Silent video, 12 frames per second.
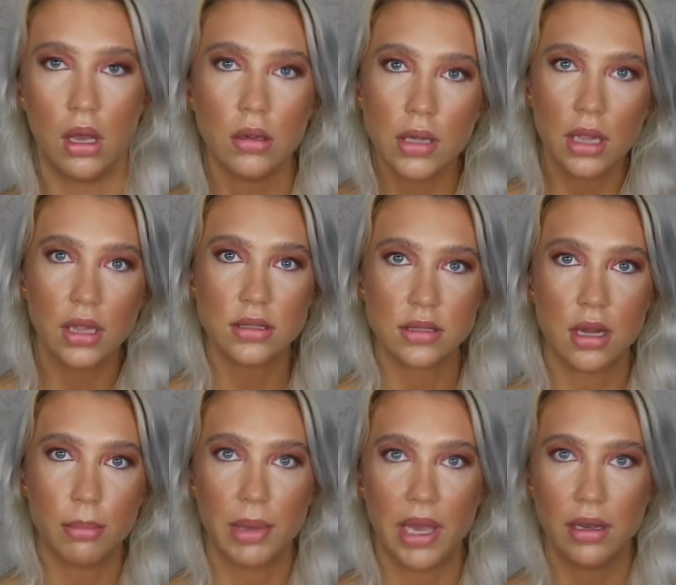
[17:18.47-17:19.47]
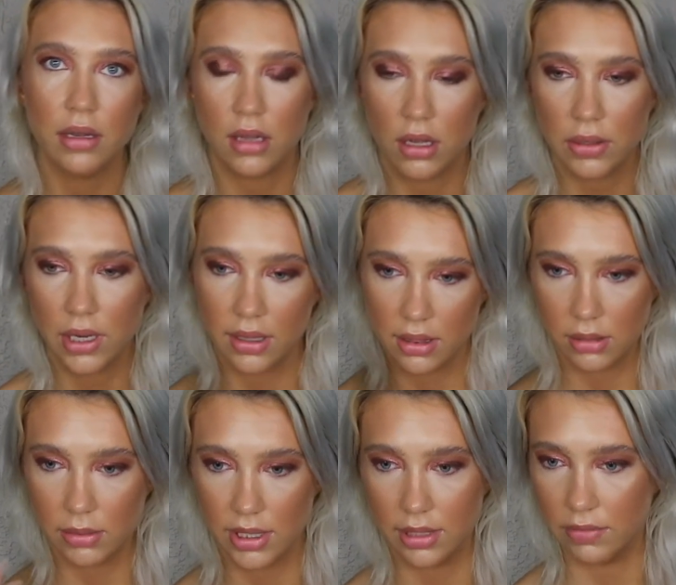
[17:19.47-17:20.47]
Okay, that's not bad. Okay, I
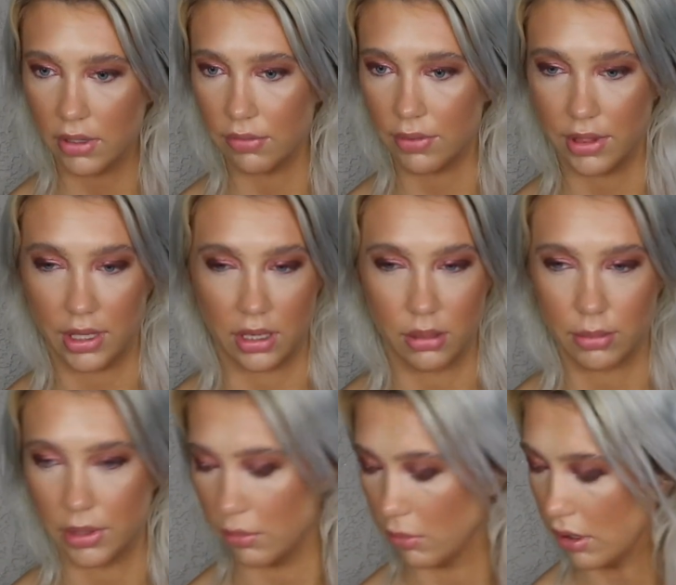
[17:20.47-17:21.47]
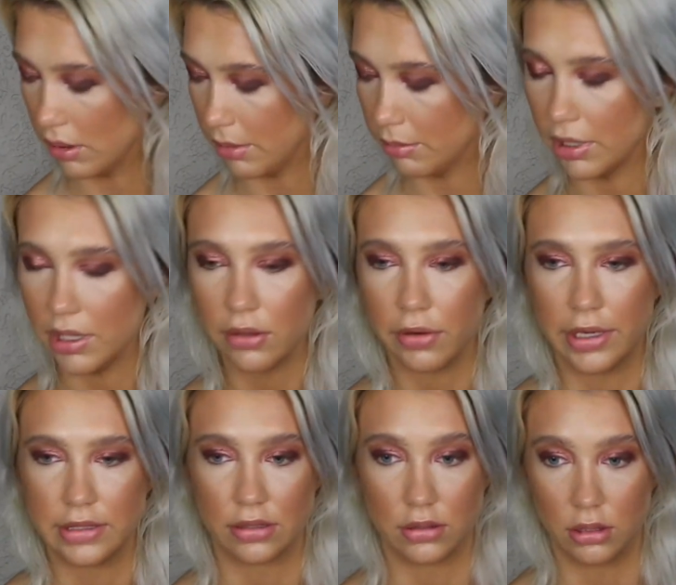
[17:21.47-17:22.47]
think we evened everything out pretty well. I mean, my under
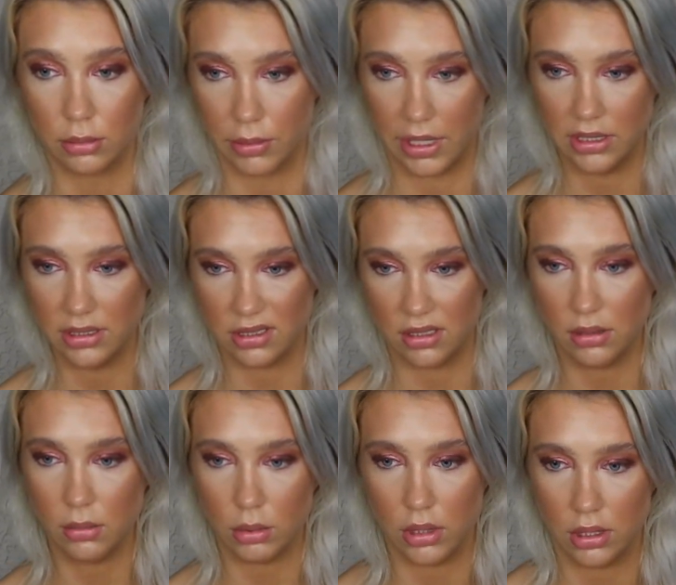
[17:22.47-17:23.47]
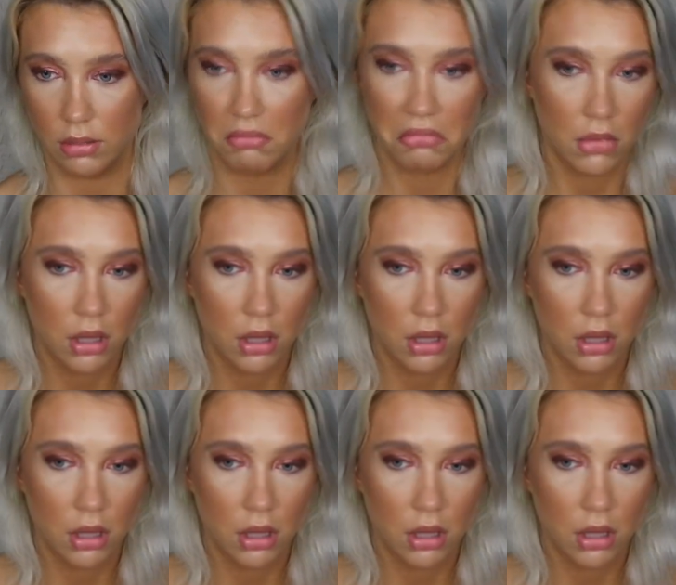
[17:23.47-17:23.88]
eyes are a little bright still, but